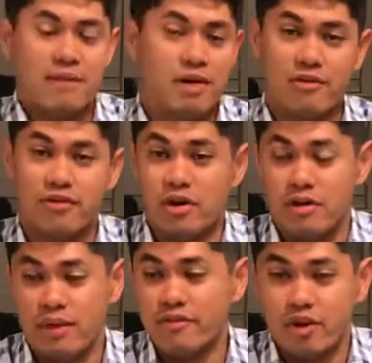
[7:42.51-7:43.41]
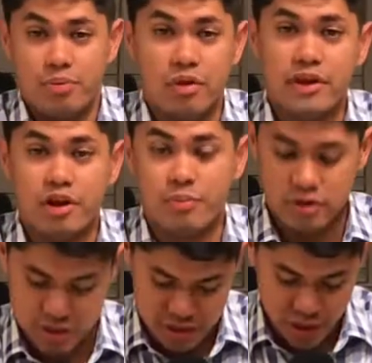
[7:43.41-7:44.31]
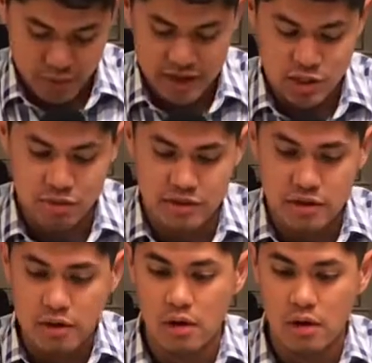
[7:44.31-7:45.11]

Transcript: I'm not a very, I'm not a very political person, to be honest with you.